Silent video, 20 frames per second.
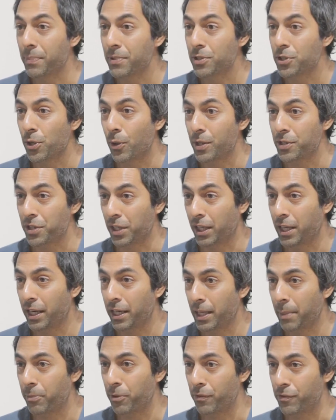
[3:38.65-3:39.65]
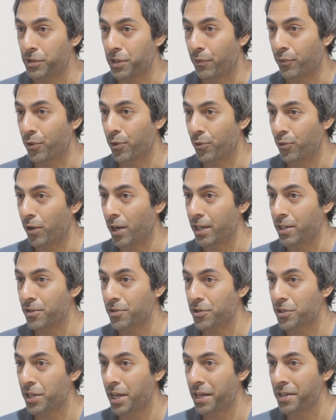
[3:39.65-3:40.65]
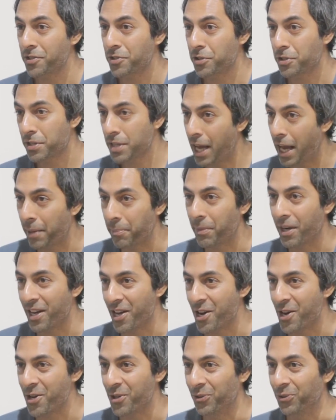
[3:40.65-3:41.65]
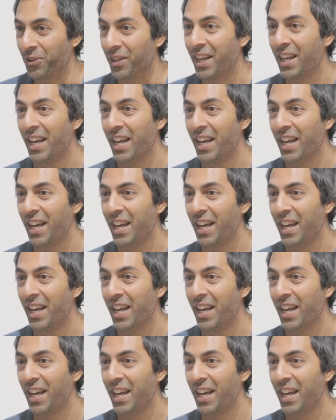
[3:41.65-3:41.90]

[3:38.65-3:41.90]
So it's a cut-up of different writers' texts and my own.